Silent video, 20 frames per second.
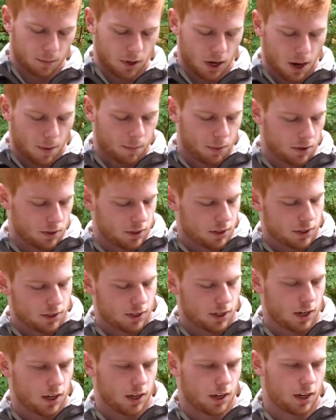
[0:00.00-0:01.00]
but I
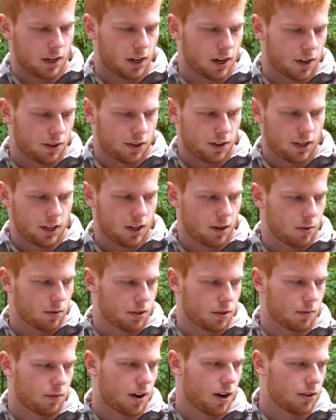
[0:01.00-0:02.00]
purchased it and I think it
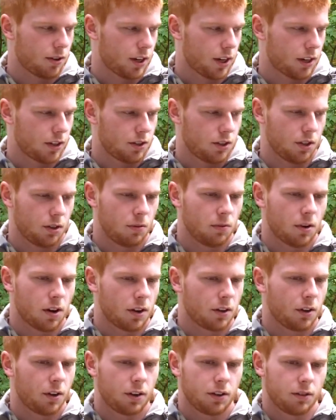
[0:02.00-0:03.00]
was around like
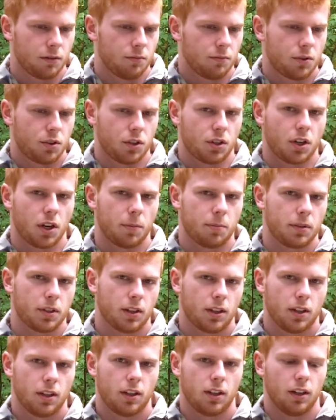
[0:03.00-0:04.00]
200
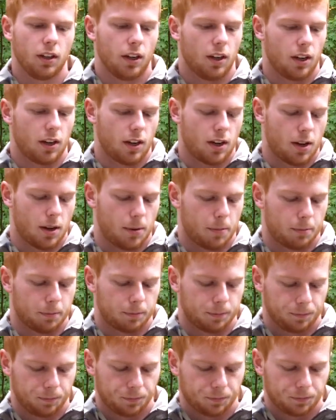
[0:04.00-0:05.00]
shipped.
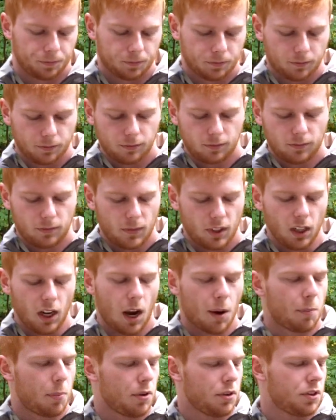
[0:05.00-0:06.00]

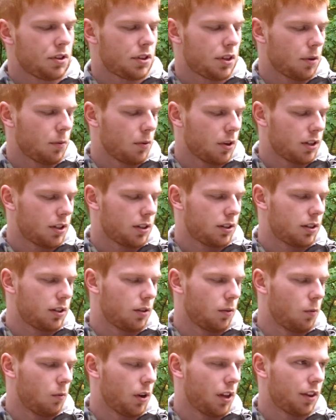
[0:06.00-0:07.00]
I purchased it with
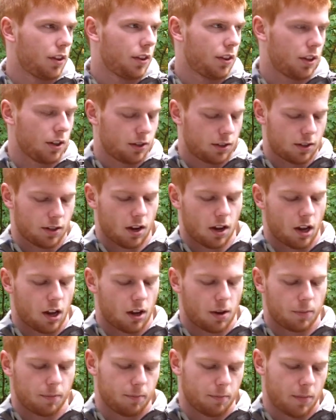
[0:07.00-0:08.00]
this
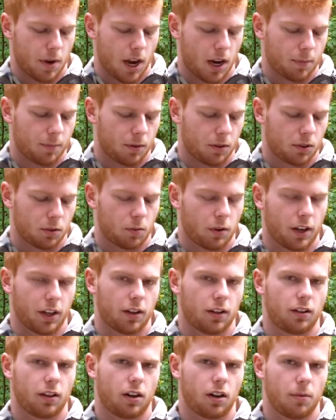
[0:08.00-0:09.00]
Magpul
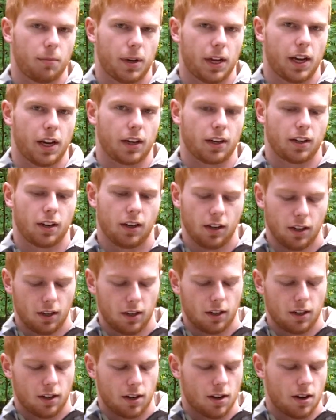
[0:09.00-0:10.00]
20LR mag,
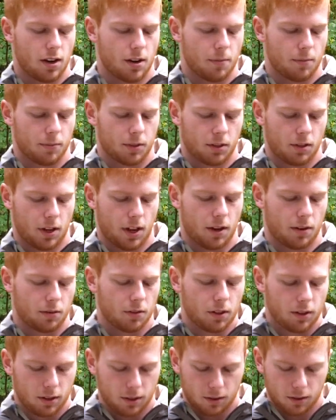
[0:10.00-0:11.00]
so that
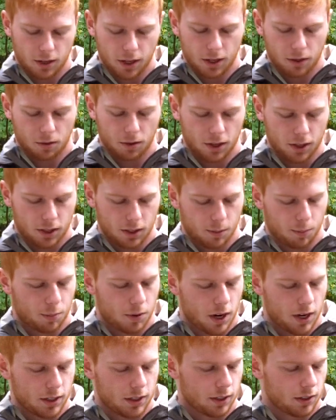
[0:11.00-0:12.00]
increased the
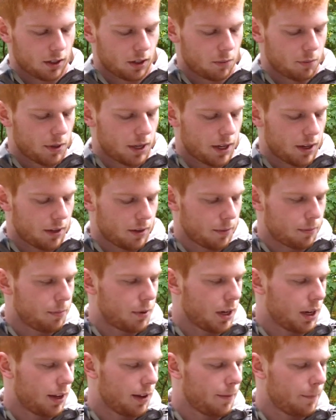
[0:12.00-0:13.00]
price a little bit.
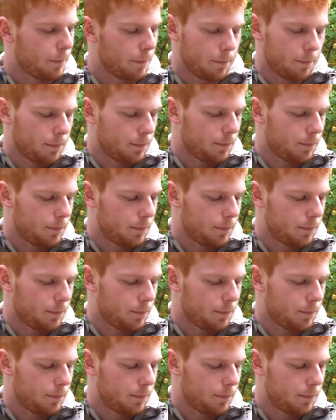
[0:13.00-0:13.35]
But